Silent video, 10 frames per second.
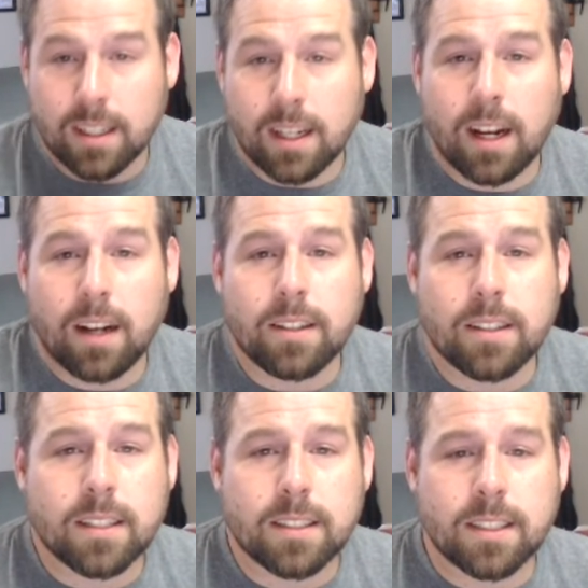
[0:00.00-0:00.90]
do you
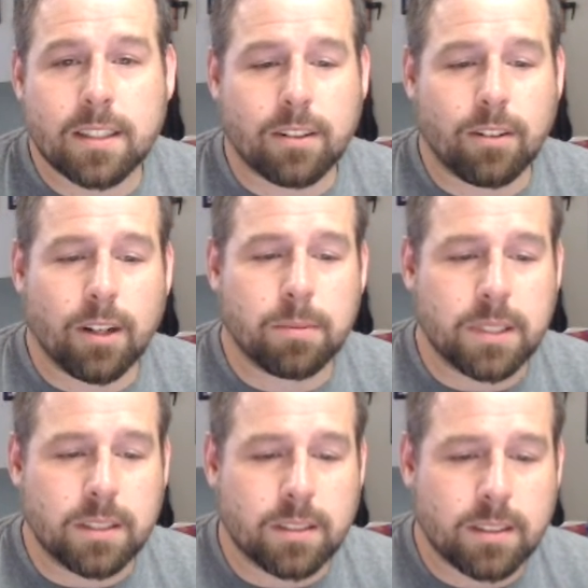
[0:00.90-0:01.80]
not see the corruption?
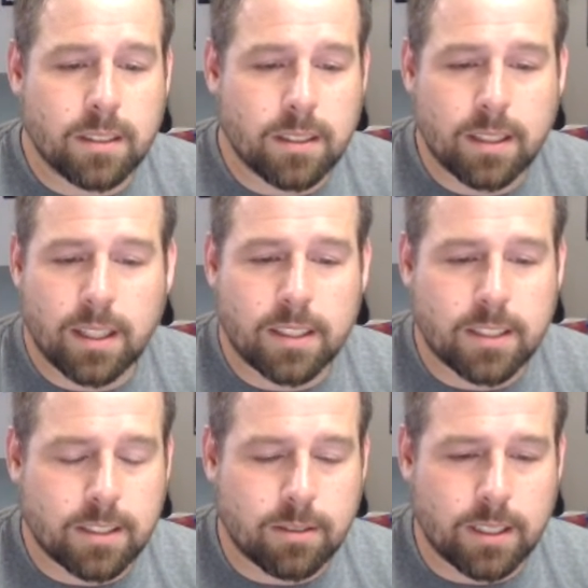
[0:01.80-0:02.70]
It's
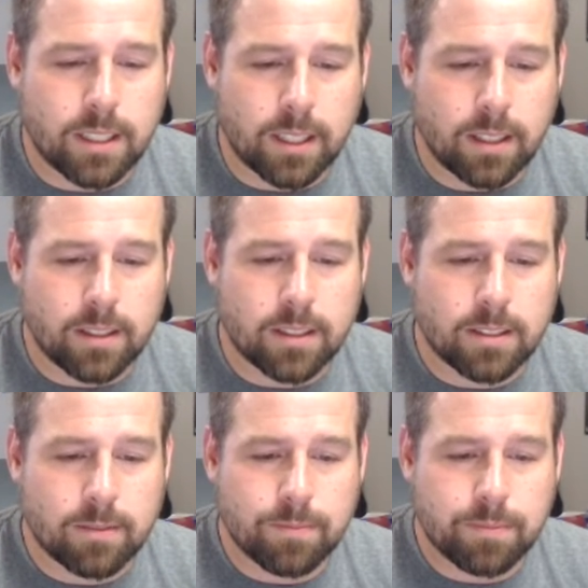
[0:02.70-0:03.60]
just ridiculous.
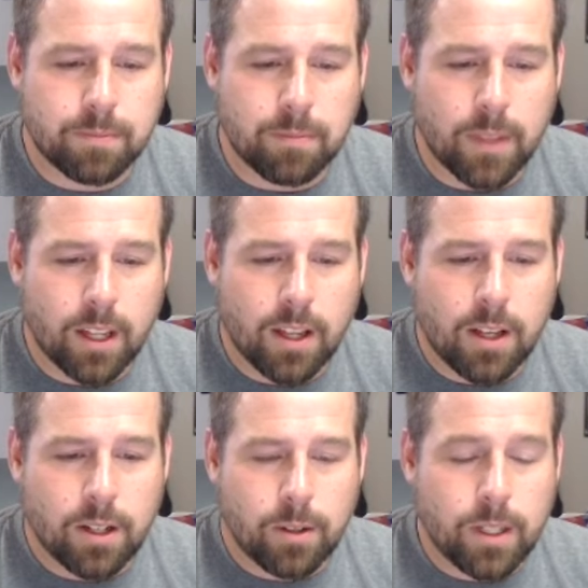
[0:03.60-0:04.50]

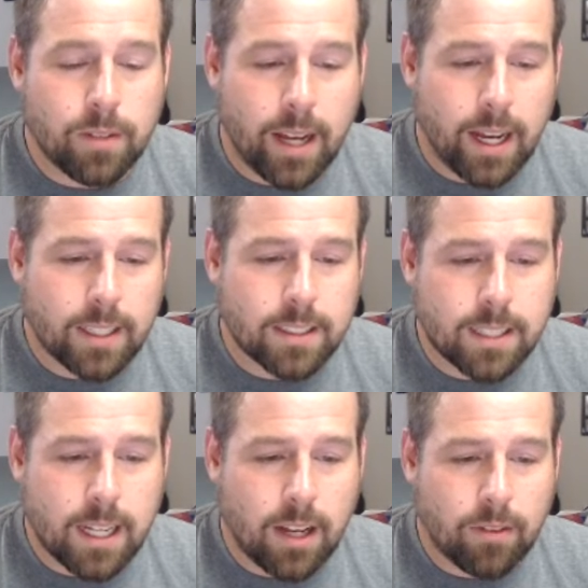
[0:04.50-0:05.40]
We have added
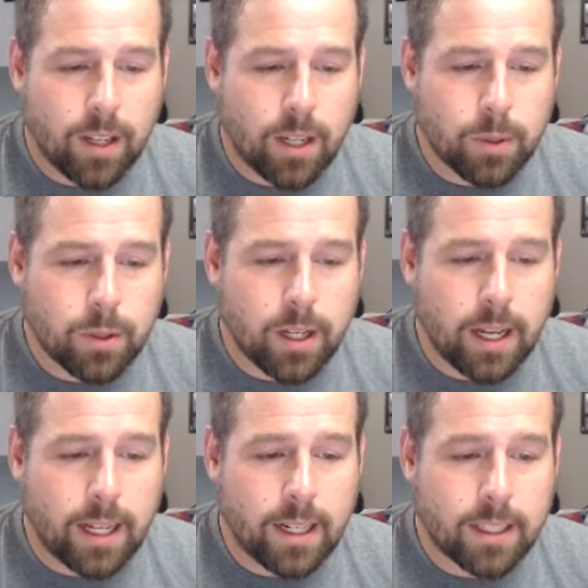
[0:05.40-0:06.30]
staff, and we will
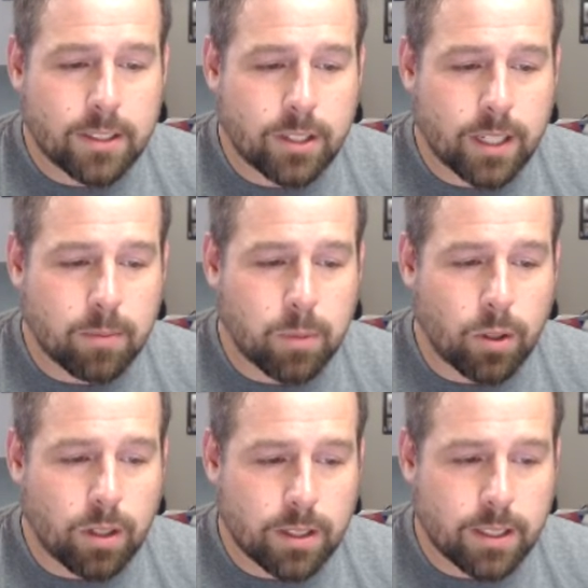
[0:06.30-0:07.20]
add and train more,
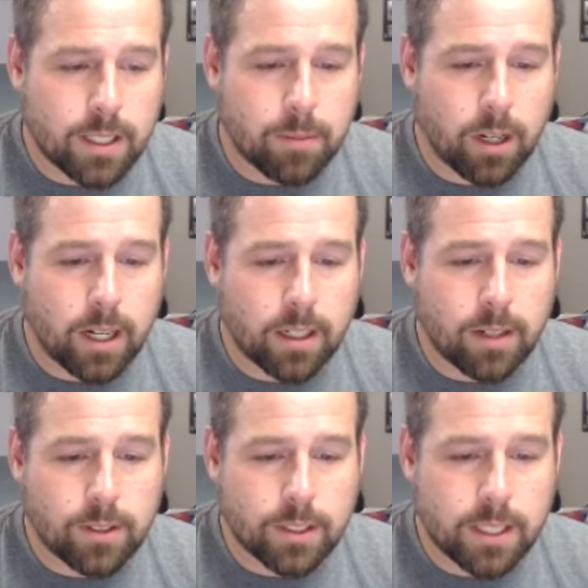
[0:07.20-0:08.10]
the Democratic
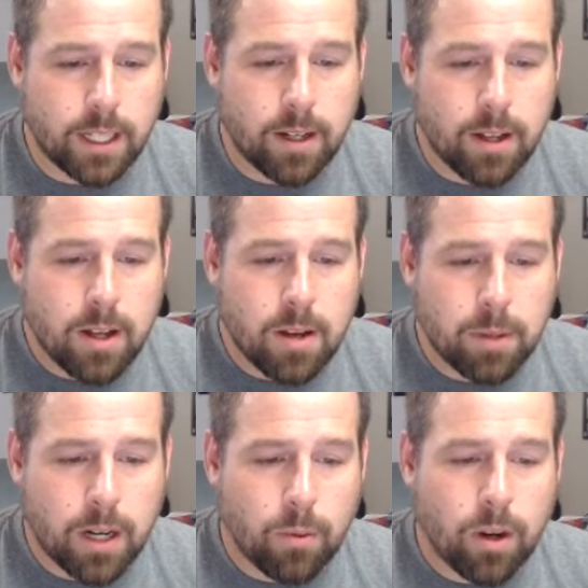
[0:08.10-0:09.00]
governor said, but
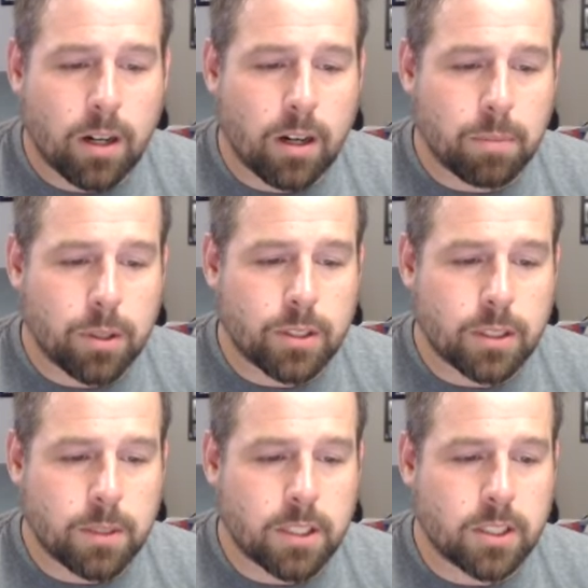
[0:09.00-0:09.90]
I want our approach to
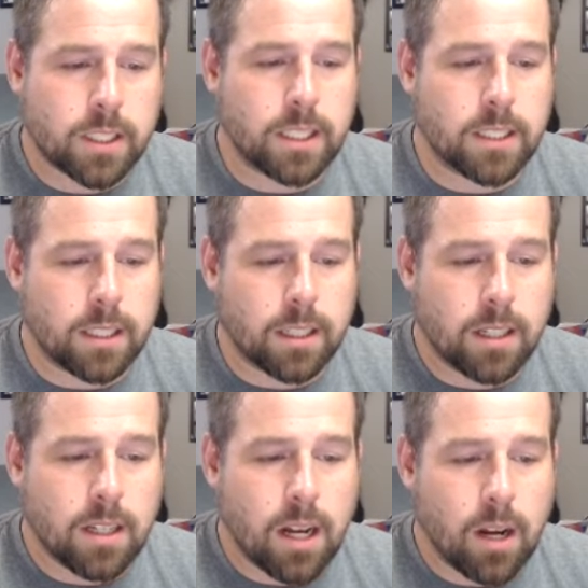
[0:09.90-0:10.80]
be strategic.
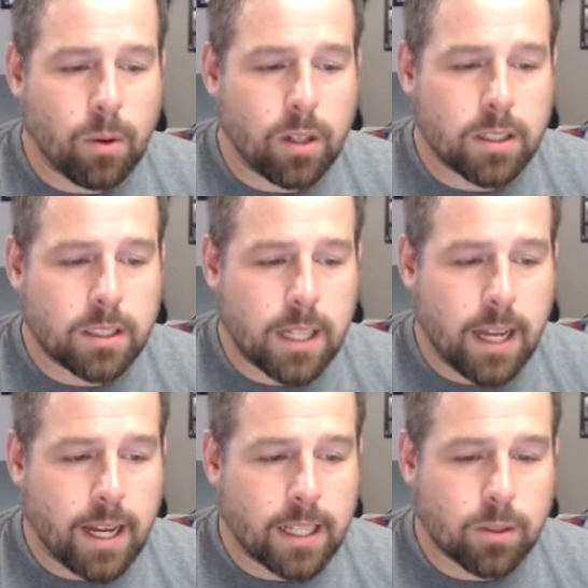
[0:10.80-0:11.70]
I want us to
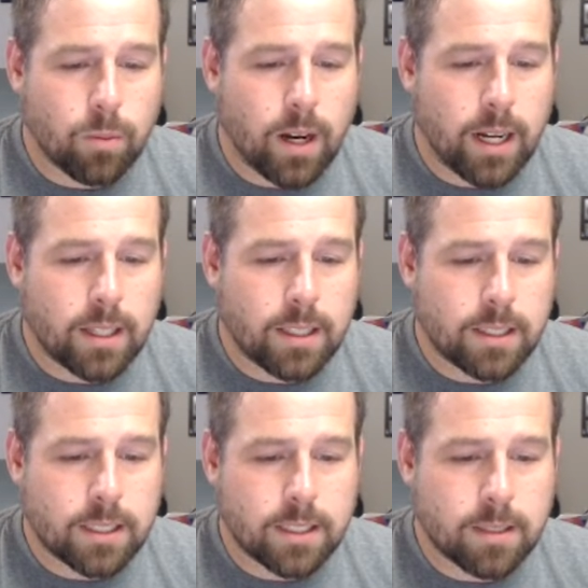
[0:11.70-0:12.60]
ask why these
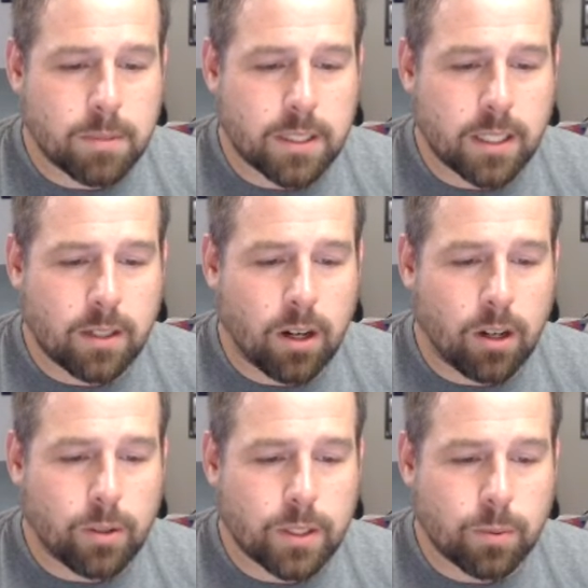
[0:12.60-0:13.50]
systems didn't
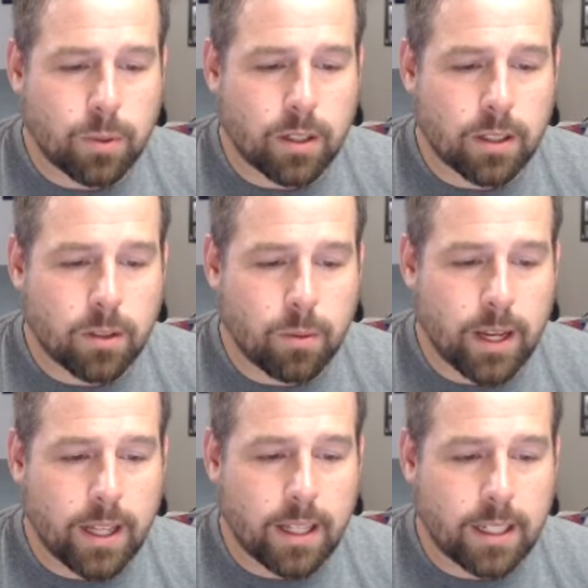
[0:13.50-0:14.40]
always work the way
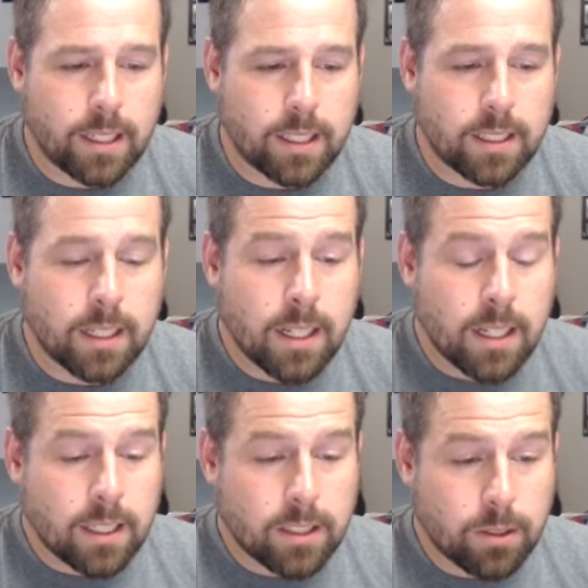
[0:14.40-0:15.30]
they needed
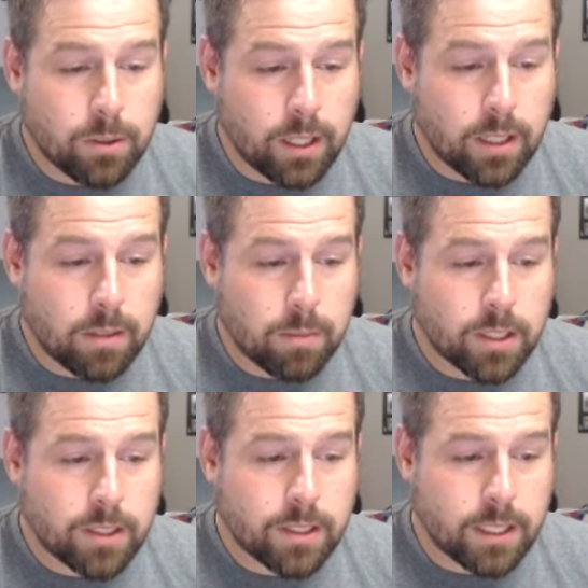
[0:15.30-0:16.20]
to in an
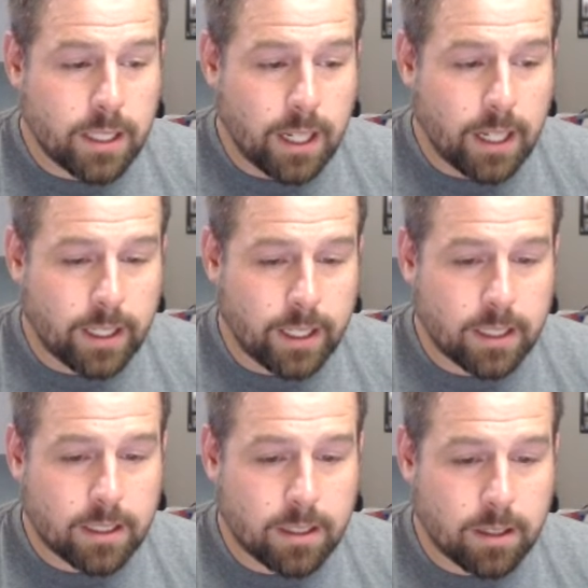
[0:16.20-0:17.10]
emergency and
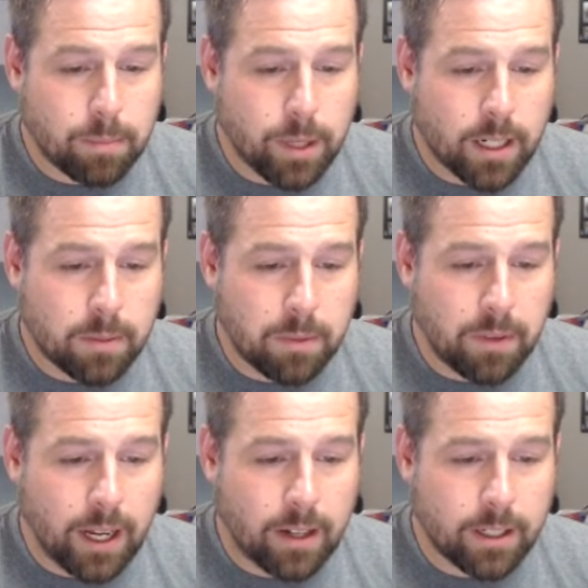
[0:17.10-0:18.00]
get to the bottom of
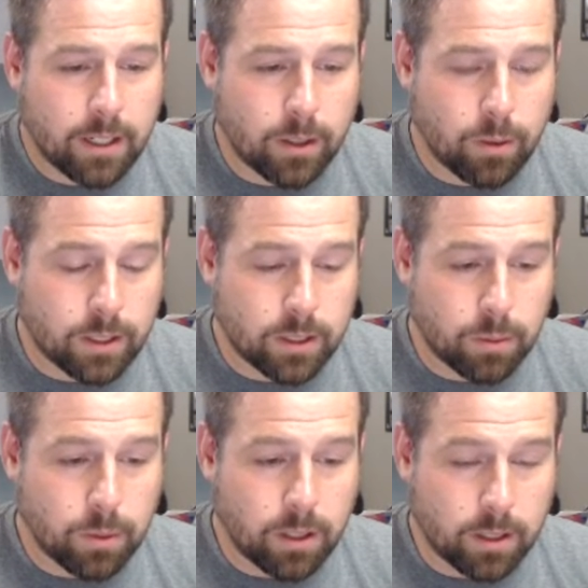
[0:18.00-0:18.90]
how they're going to
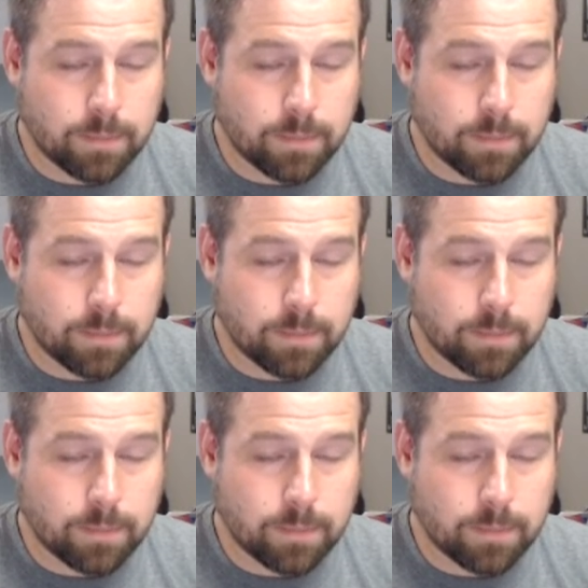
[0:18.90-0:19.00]
work.